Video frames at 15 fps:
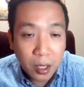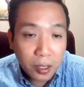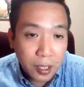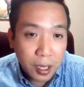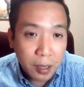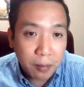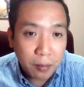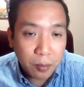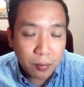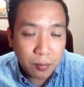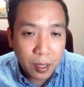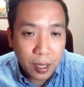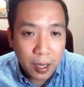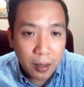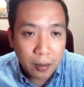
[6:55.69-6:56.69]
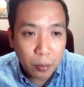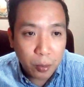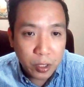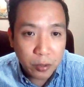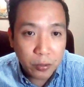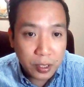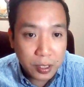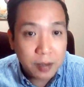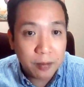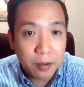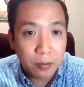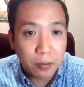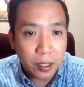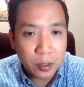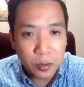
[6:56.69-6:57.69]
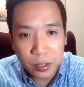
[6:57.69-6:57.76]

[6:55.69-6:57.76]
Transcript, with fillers: our time, uh, when you receive it, right?